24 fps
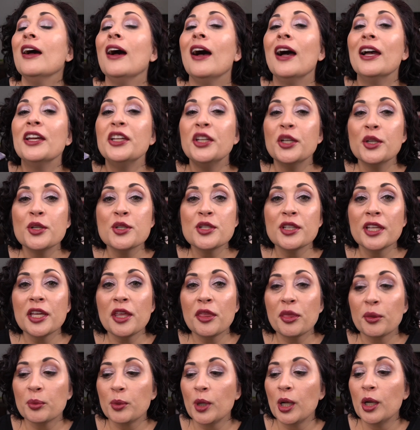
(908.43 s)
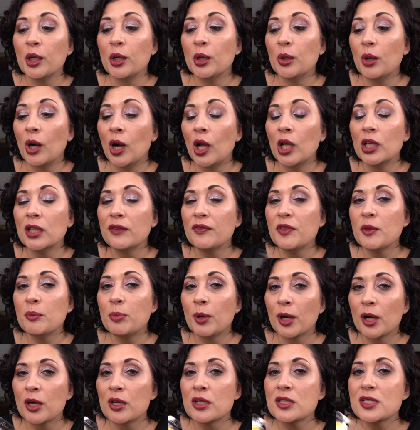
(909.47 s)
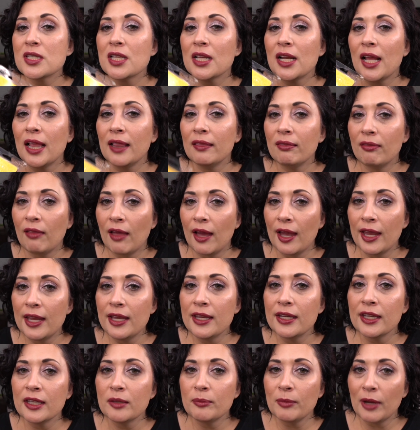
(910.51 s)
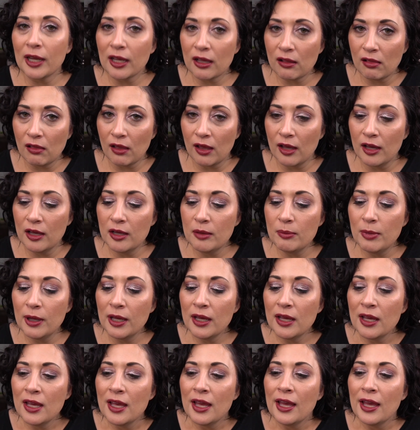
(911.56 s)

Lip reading: I usually throw all of the bars that I like in my club